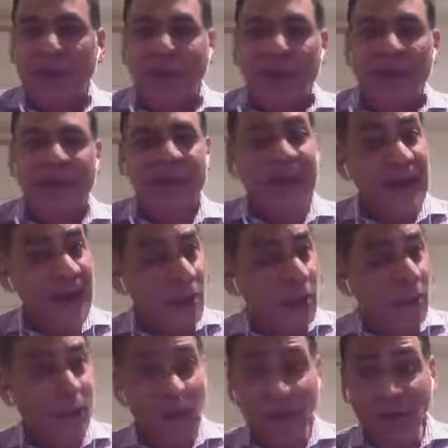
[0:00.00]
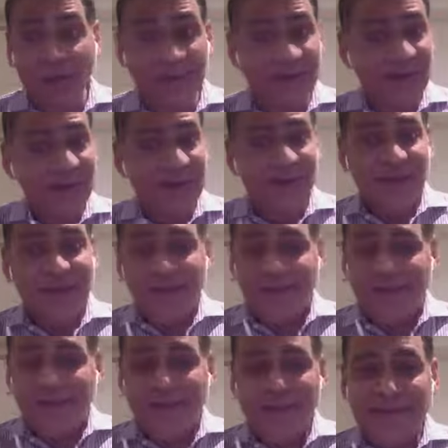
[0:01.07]
and now all these
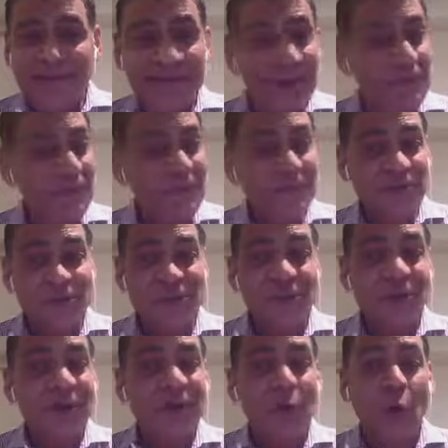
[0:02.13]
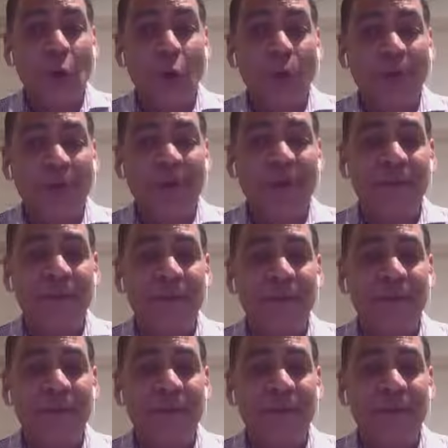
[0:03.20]
these companies are starting to open up